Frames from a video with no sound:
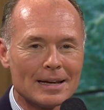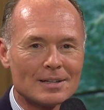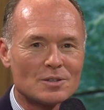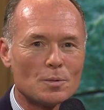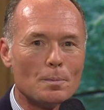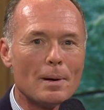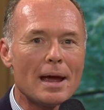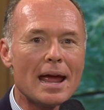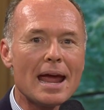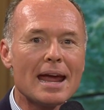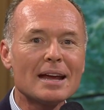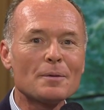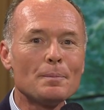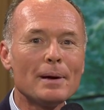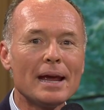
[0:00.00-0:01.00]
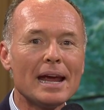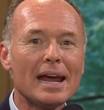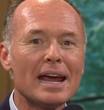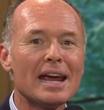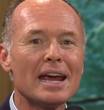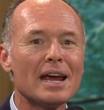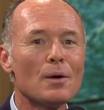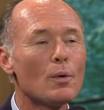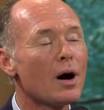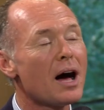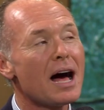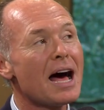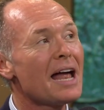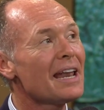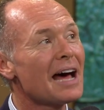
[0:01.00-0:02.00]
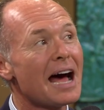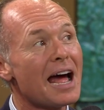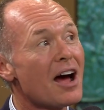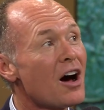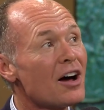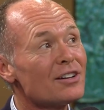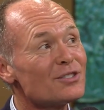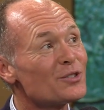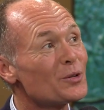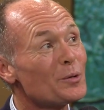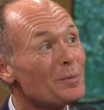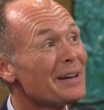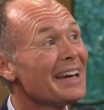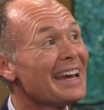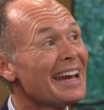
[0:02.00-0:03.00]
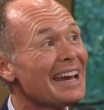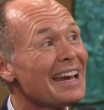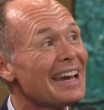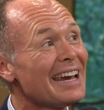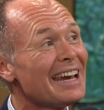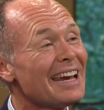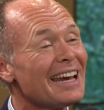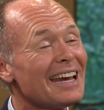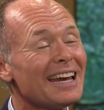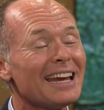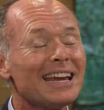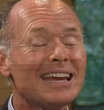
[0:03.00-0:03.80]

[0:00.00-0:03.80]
to make me what I ought to be.